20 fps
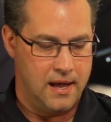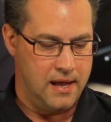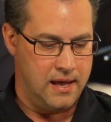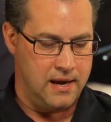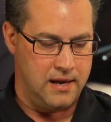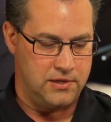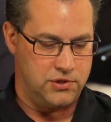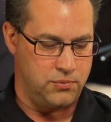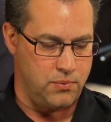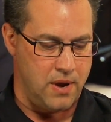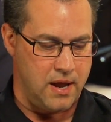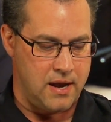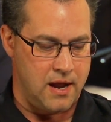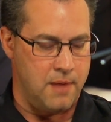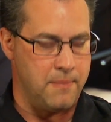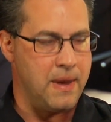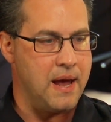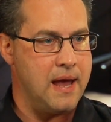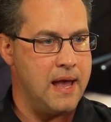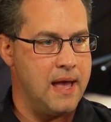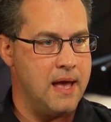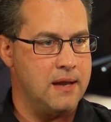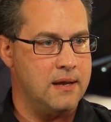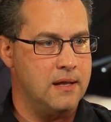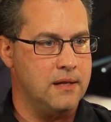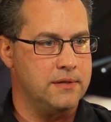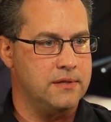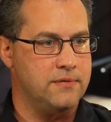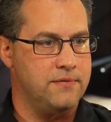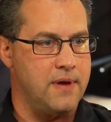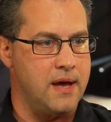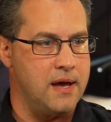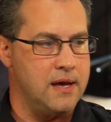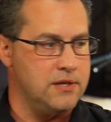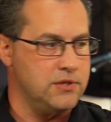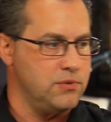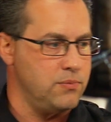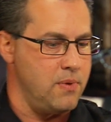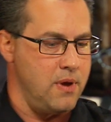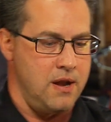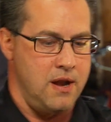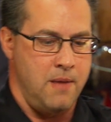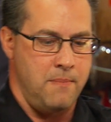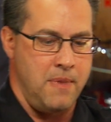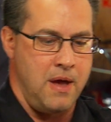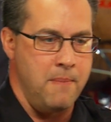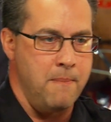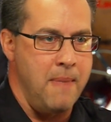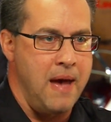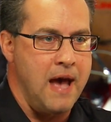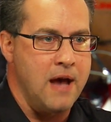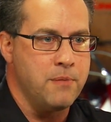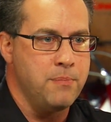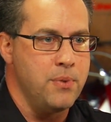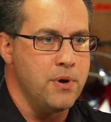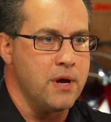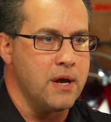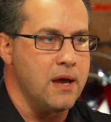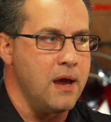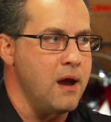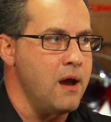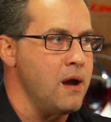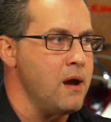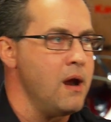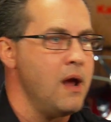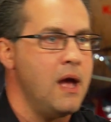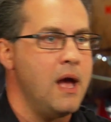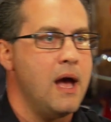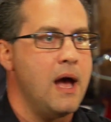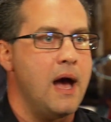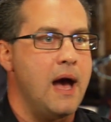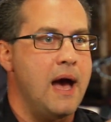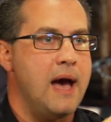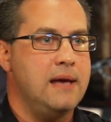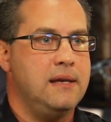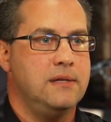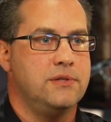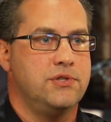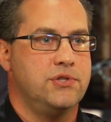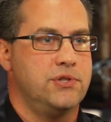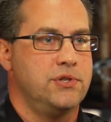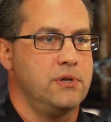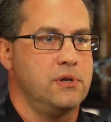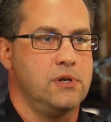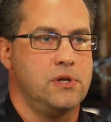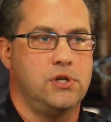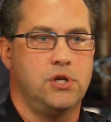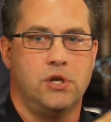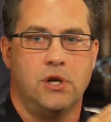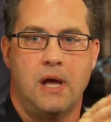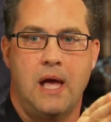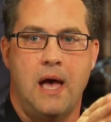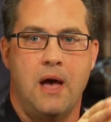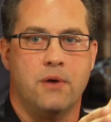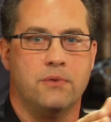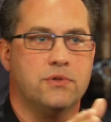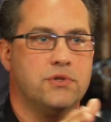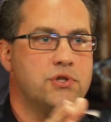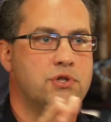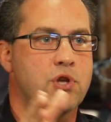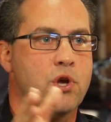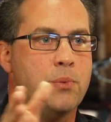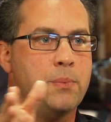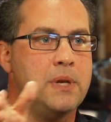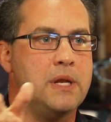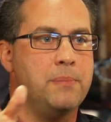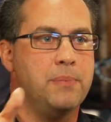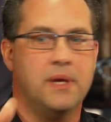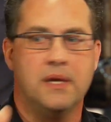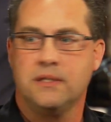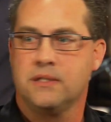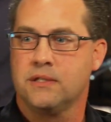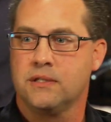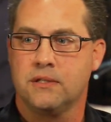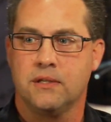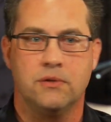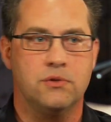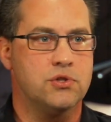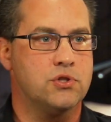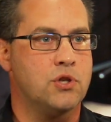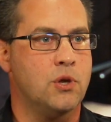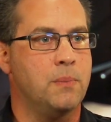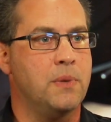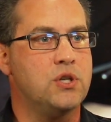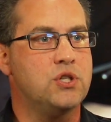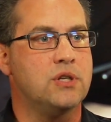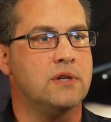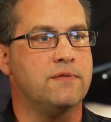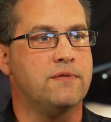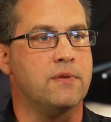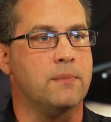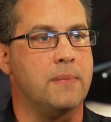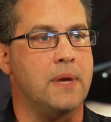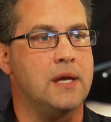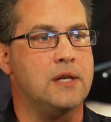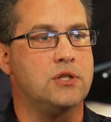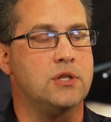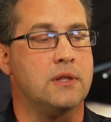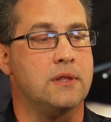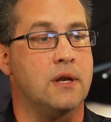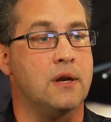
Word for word: And it's right on my handheld device, right on my MacBook Air. I could search out so many places. There's so much information